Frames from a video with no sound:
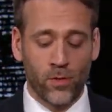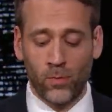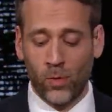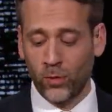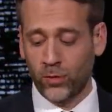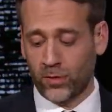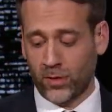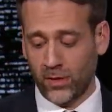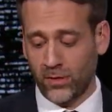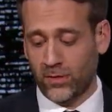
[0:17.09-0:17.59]

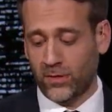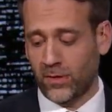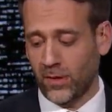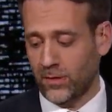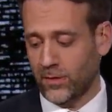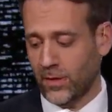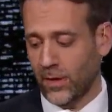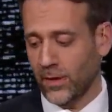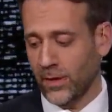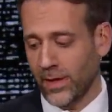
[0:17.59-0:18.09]
most
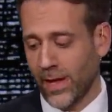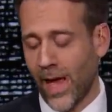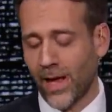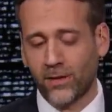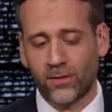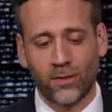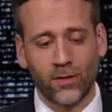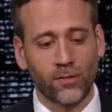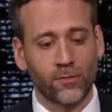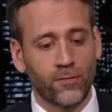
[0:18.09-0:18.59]
consistently
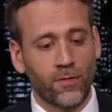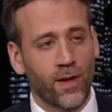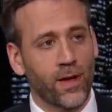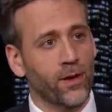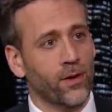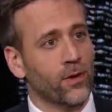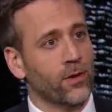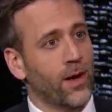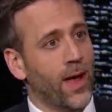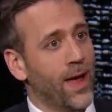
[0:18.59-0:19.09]
excellent
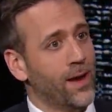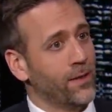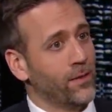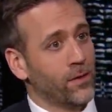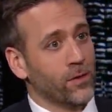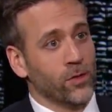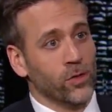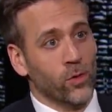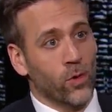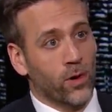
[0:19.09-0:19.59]
fighter out of
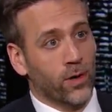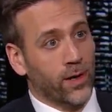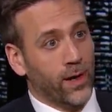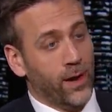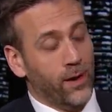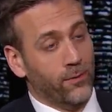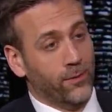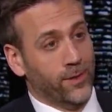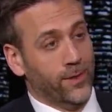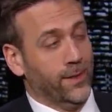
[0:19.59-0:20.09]
the New York
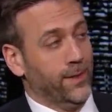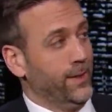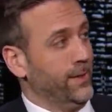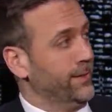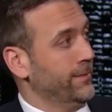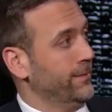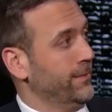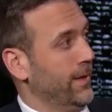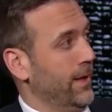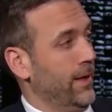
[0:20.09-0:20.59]
area in,